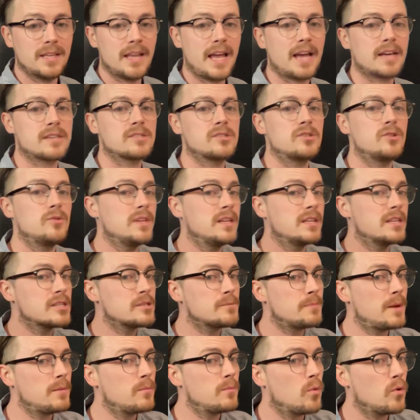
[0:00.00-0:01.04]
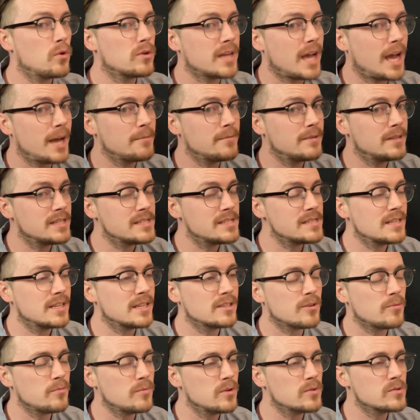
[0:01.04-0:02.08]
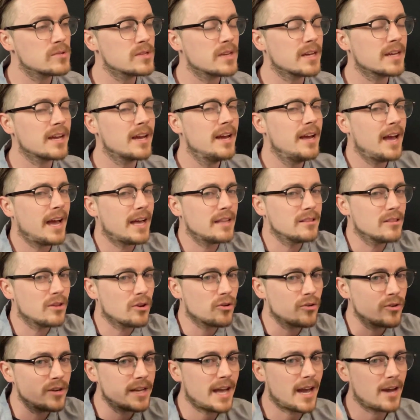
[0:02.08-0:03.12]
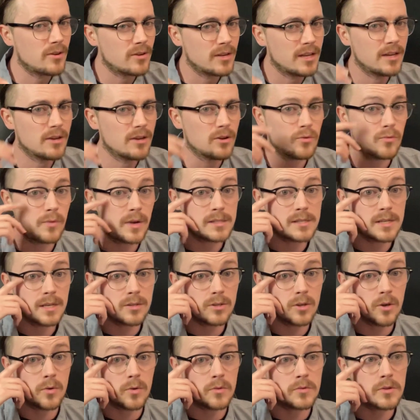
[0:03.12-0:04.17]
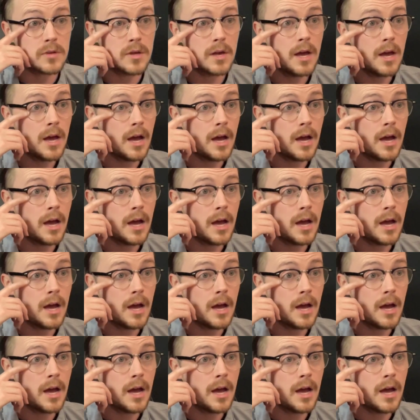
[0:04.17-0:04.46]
next. You need to spend more time listening to music and learning how to hear resting tones.